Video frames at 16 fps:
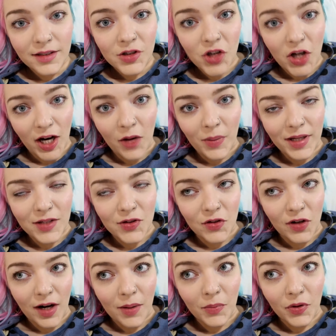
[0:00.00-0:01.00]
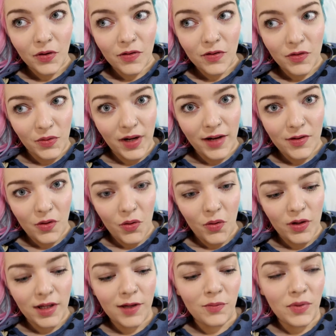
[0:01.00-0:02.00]
check out my Instagram, because you guys are
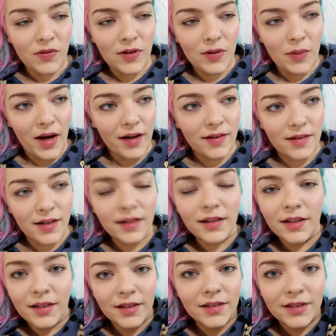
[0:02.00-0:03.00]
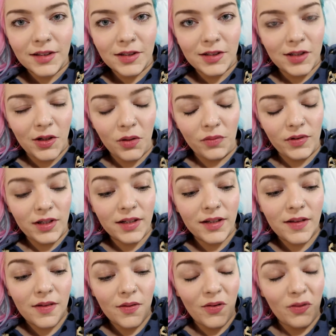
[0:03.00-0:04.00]
already giving me feedback saying that yous are loving
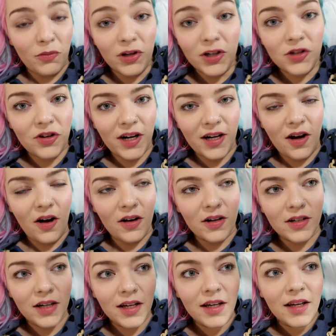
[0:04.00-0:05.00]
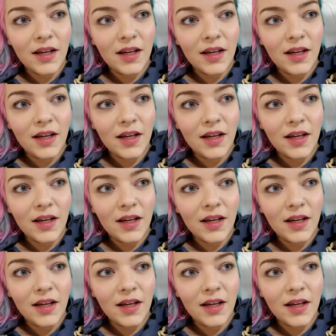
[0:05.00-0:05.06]
it, so I'm really trying hard.